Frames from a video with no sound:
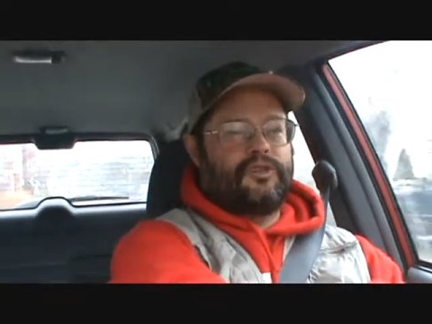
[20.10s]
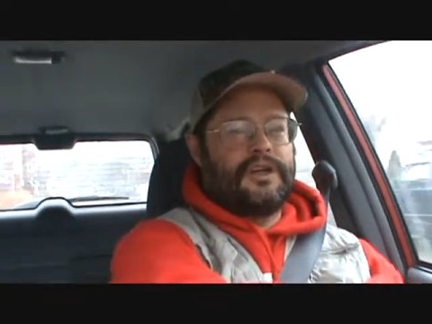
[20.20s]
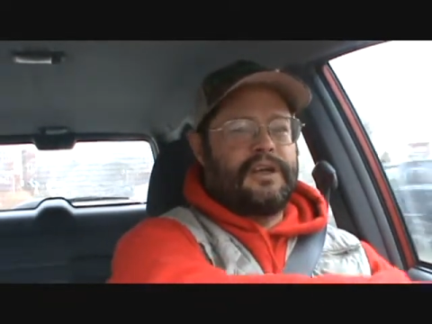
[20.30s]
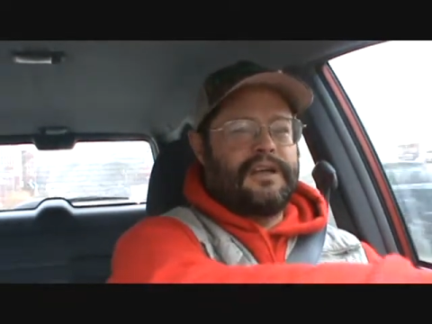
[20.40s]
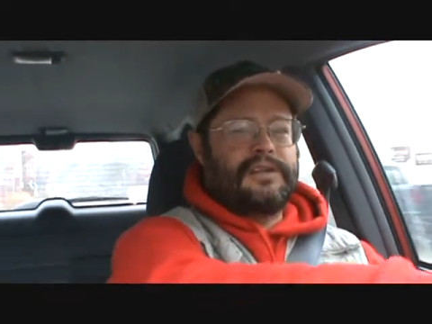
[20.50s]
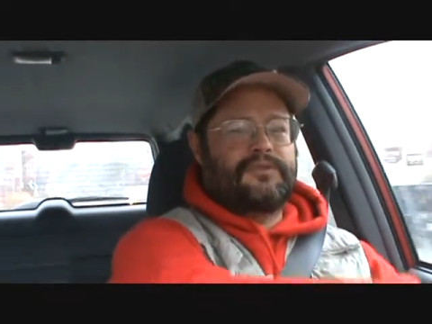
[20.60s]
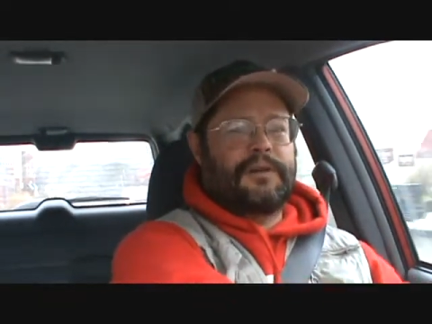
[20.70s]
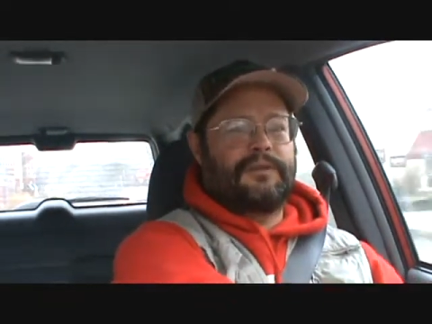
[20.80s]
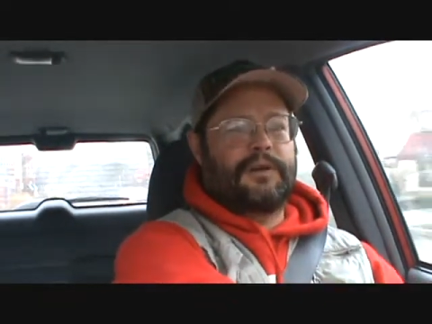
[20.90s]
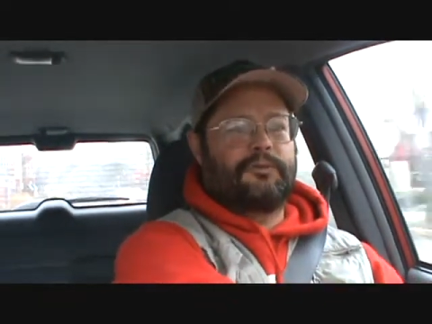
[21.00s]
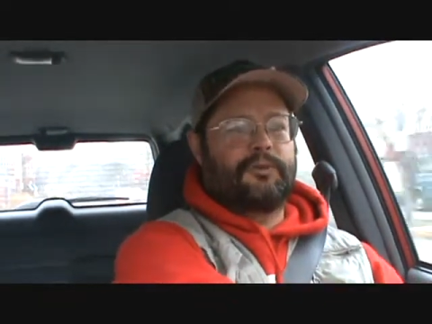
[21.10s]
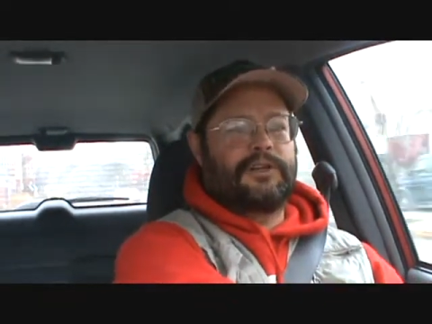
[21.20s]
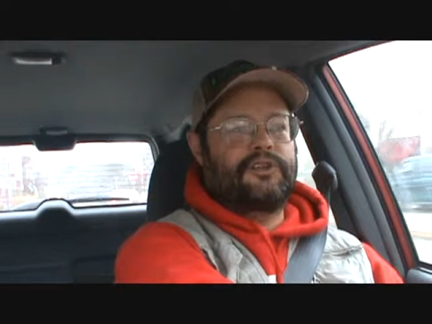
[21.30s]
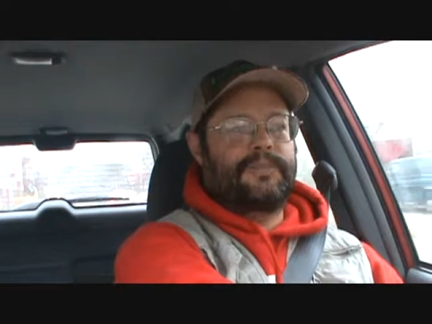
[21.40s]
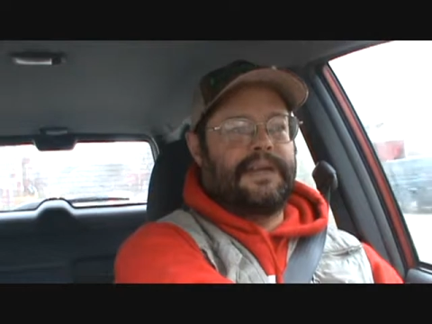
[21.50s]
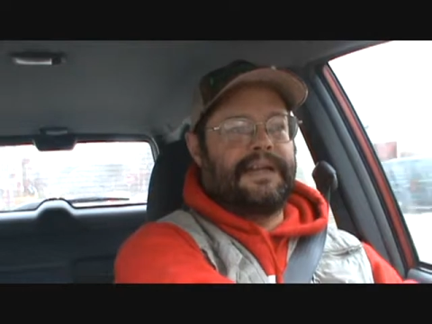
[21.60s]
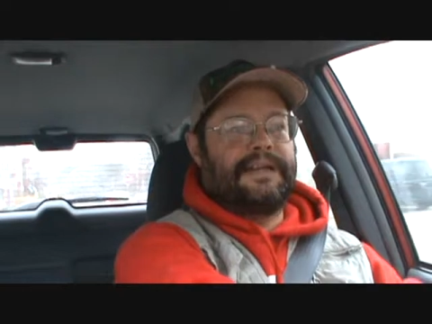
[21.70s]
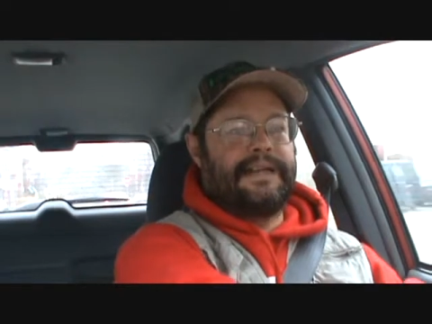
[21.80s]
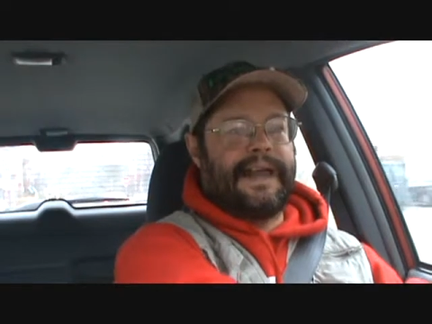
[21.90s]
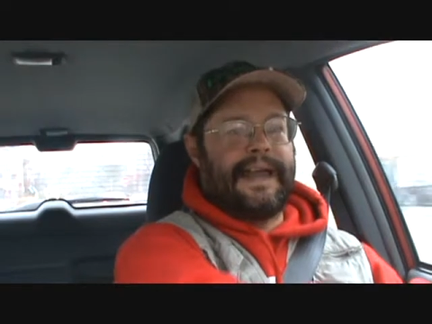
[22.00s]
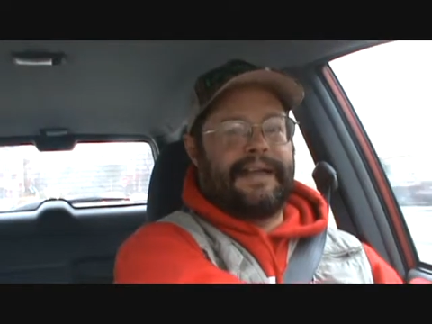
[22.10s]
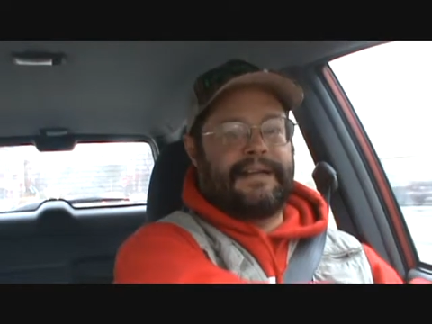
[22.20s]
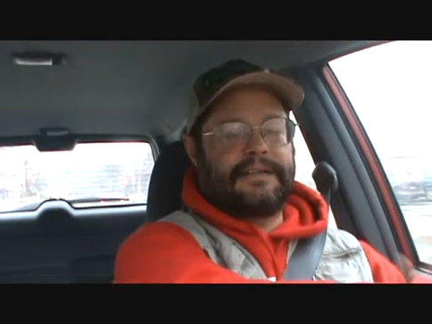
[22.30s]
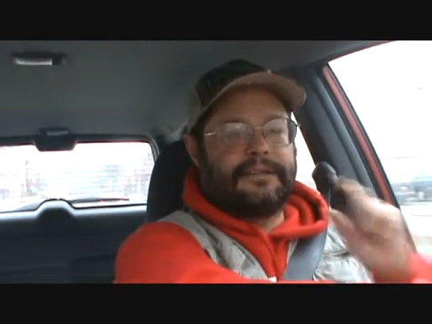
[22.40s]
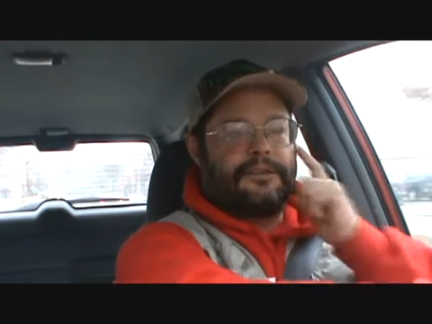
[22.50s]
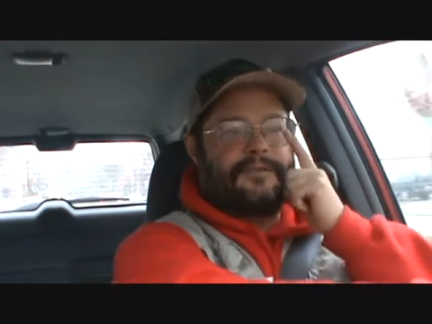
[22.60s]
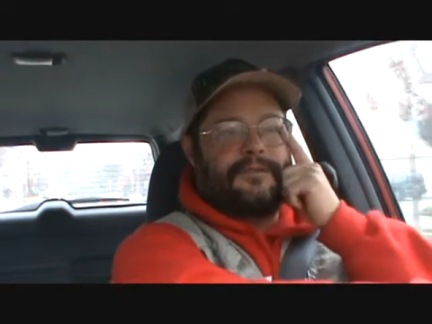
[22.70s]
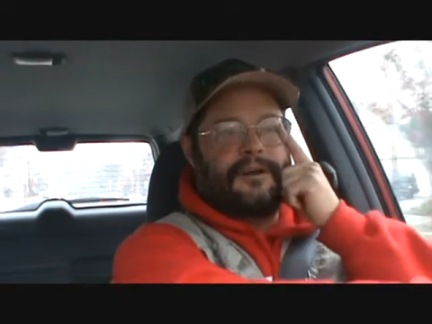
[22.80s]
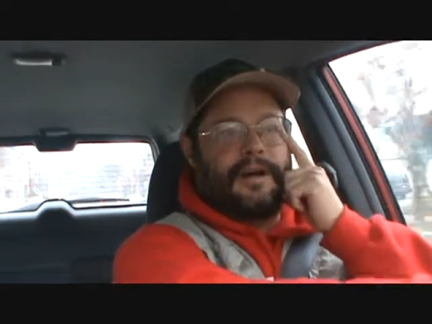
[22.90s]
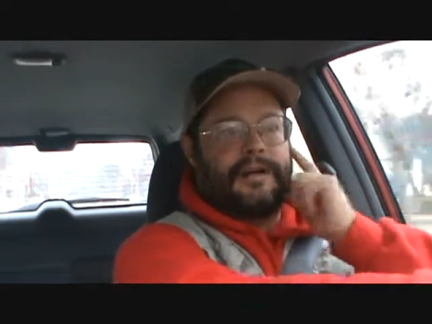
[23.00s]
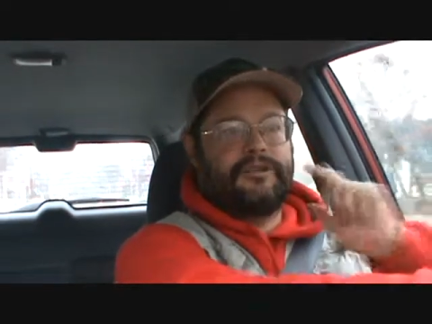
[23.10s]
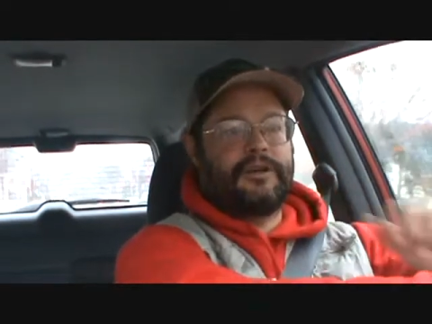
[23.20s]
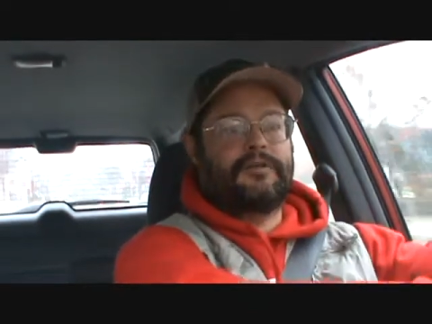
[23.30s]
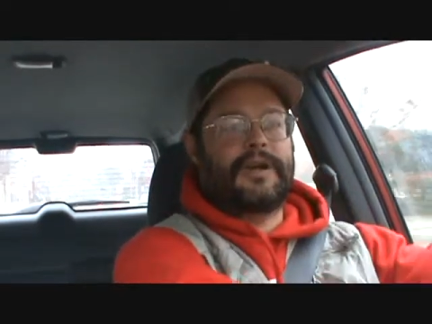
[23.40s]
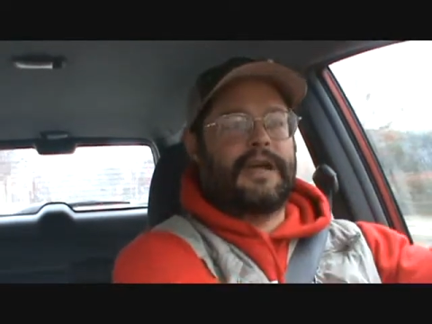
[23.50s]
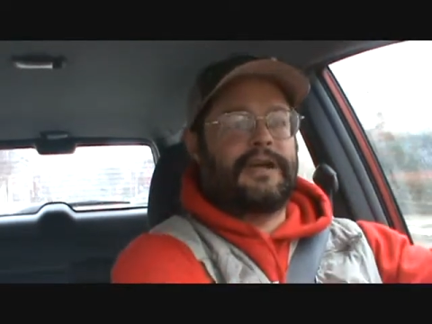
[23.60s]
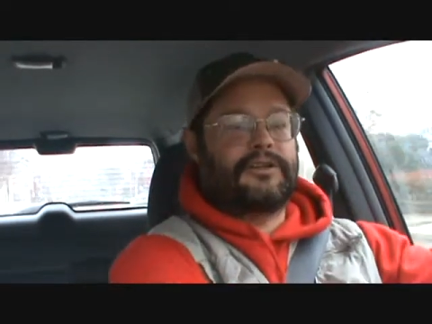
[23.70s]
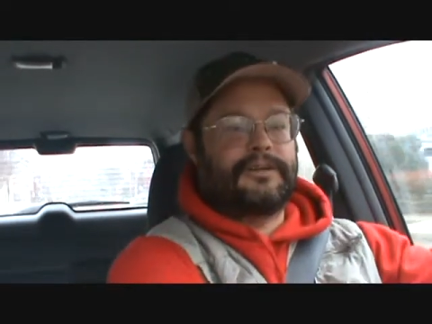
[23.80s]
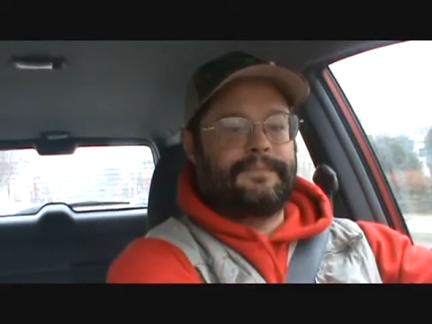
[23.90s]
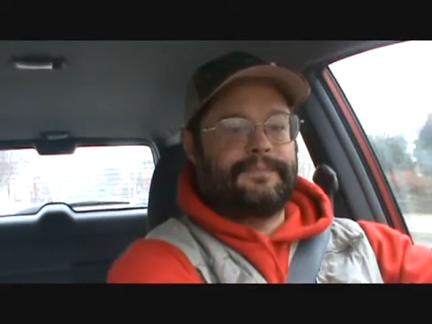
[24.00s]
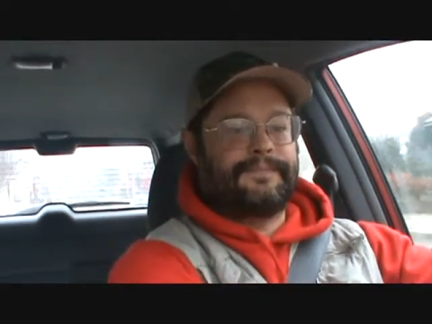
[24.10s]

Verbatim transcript: just right around Richmond, Indiana to look for a geocache.